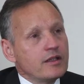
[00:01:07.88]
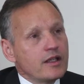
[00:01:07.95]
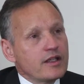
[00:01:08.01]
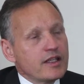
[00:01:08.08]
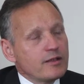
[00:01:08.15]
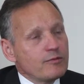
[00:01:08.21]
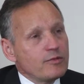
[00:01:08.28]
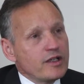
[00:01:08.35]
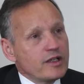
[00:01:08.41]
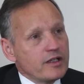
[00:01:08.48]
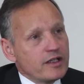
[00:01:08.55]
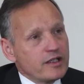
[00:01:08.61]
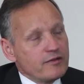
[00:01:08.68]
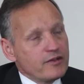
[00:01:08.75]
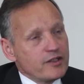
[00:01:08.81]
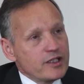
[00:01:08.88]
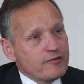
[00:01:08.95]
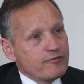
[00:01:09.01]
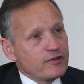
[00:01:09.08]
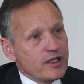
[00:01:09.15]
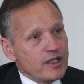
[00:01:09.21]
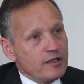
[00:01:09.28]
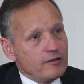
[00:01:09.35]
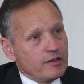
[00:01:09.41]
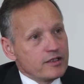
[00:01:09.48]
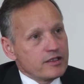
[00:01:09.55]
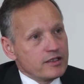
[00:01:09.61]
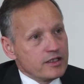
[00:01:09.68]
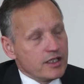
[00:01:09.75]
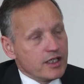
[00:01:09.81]
I think we're in a very different era
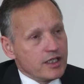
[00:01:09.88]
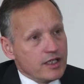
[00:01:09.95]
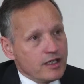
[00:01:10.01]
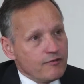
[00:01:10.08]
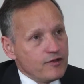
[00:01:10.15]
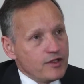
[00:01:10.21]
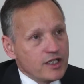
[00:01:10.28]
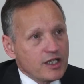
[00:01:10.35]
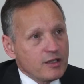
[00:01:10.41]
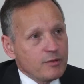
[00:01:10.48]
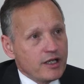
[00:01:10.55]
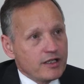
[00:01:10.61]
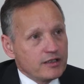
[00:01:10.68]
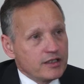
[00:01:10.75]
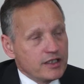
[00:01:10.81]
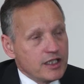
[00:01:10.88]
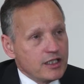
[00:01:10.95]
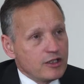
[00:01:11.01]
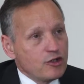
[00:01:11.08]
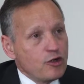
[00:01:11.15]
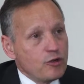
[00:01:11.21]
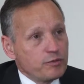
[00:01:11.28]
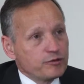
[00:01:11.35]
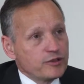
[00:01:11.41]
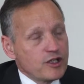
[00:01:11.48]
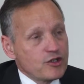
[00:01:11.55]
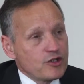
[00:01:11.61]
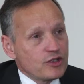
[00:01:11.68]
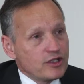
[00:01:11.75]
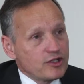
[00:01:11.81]
today. If you think about the
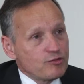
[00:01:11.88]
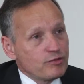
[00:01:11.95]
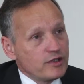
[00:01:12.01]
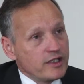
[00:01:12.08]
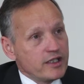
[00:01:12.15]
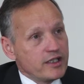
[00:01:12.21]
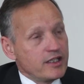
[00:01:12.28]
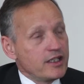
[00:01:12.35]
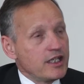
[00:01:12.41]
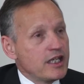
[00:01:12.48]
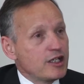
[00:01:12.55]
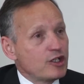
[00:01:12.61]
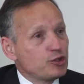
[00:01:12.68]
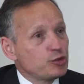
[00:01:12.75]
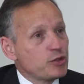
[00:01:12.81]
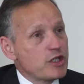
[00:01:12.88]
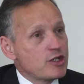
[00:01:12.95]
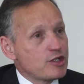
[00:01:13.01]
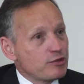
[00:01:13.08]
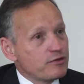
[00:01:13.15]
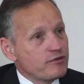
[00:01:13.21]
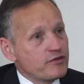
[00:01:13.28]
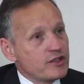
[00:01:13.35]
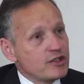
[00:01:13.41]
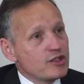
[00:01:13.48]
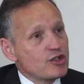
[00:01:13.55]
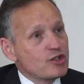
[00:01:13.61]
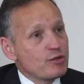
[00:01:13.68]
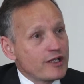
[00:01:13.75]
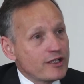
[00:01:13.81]
corporation, it's really the creature of the
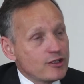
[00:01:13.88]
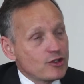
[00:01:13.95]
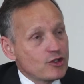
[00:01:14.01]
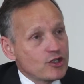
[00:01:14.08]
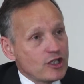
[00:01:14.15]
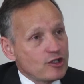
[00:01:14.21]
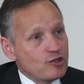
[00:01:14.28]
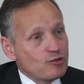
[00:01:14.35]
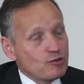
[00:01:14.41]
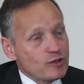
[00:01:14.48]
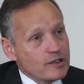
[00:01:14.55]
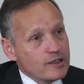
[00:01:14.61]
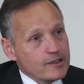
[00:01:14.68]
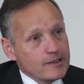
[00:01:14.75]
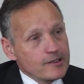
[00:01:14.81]
20th century.